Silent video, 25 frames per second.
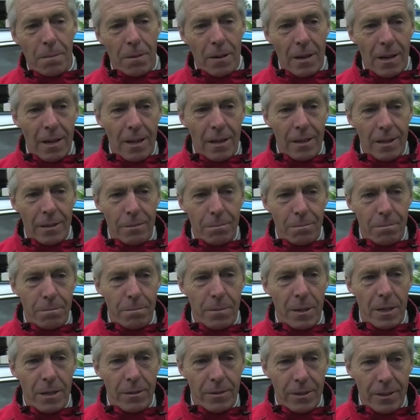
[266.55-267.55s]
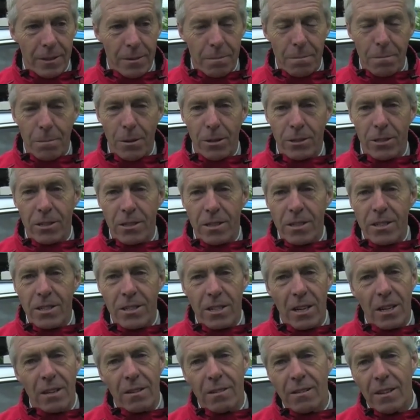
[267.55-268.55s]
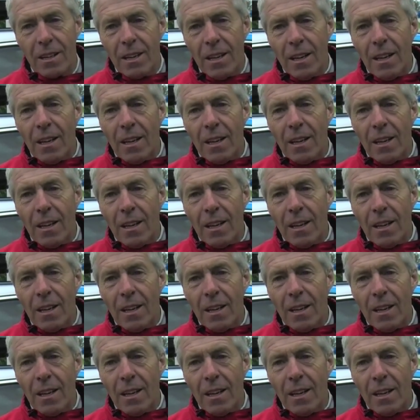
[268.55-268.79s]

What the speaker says: I'm a bit of a botanist, so